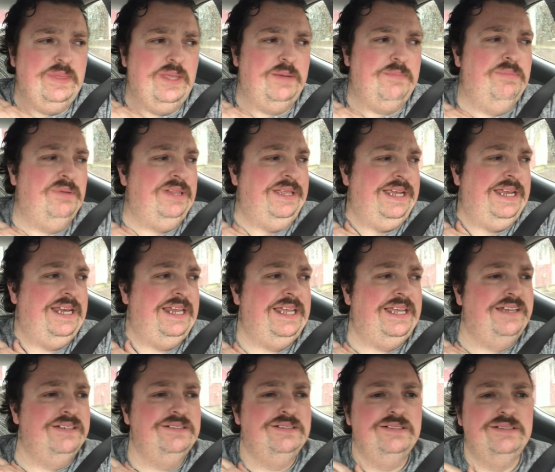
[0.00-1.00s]
like
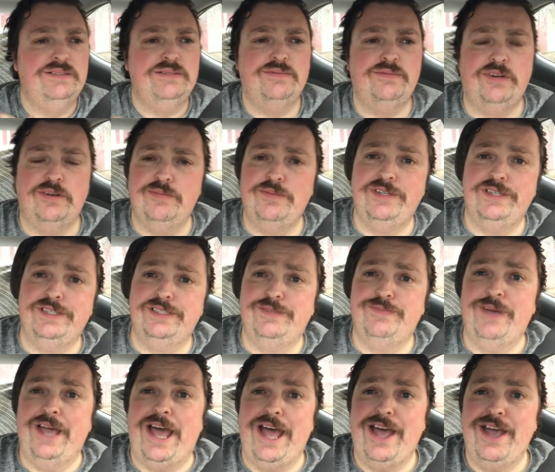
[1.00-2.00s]
bleeding from
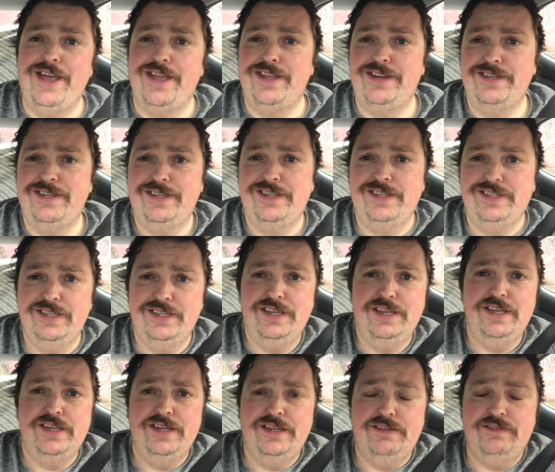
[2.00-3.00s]
his behind
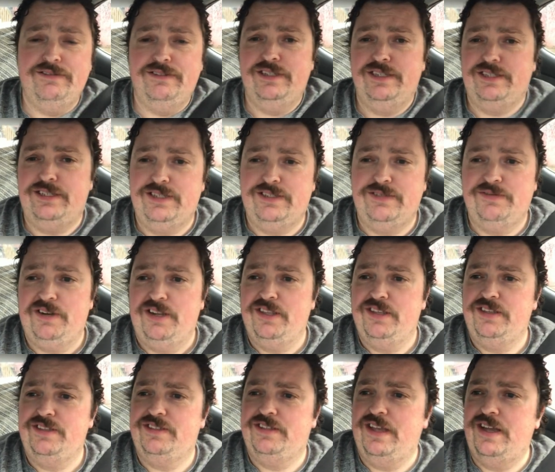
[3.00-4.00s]
which
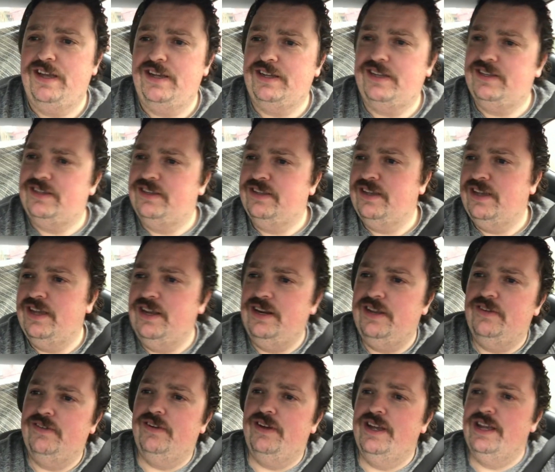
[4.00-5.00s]
really sucks.
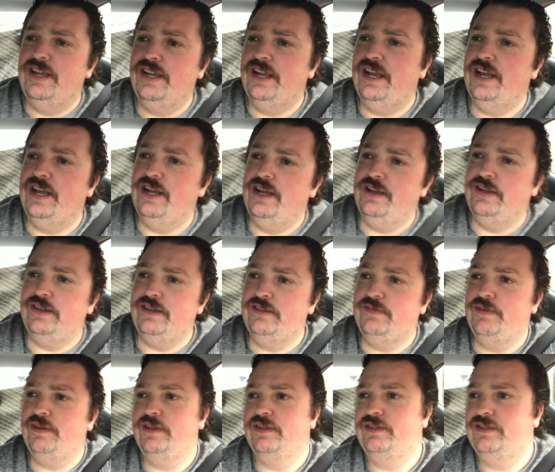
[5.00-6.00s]
Anyway, uh,
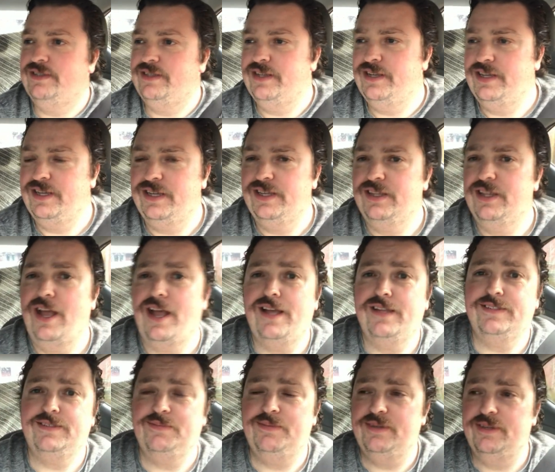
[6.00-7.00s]
he's been sitting in the
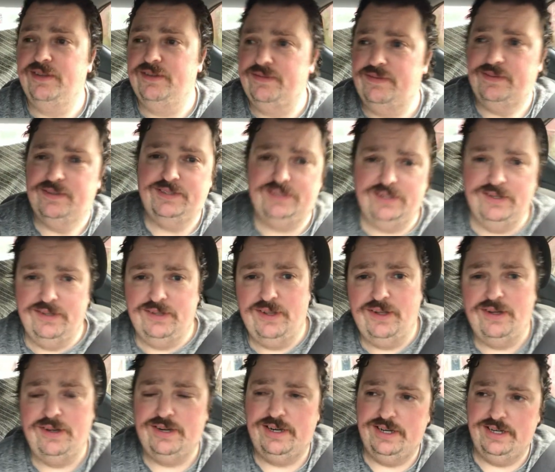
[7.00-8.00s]
hospital for so
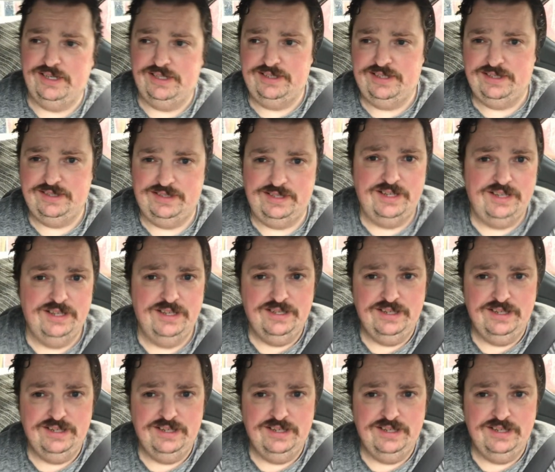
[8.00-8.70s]
long, and he says